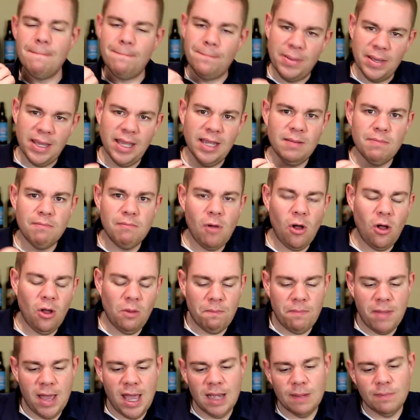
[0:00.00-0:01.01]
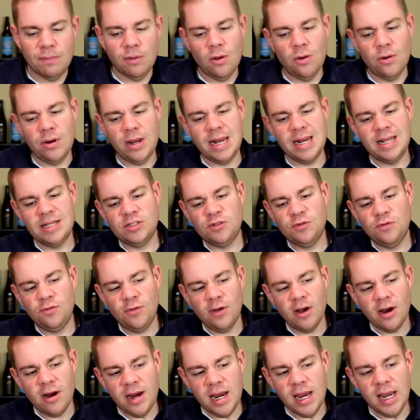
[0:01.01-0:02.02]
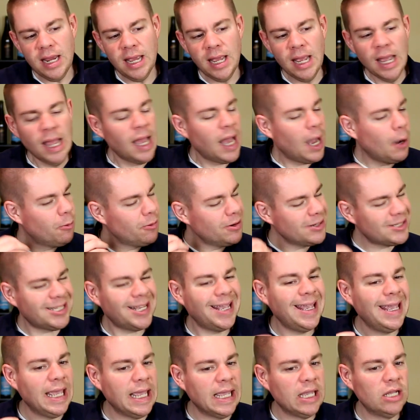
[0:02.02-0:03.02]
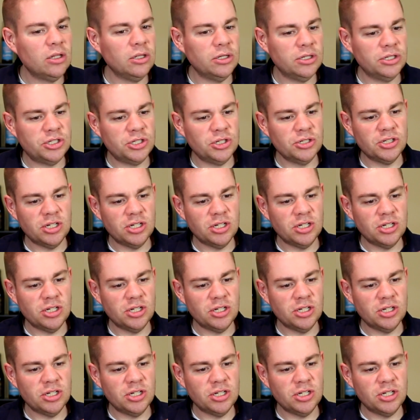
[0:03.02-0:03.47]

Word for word: big malt backbone, and it's very, I wanna say English.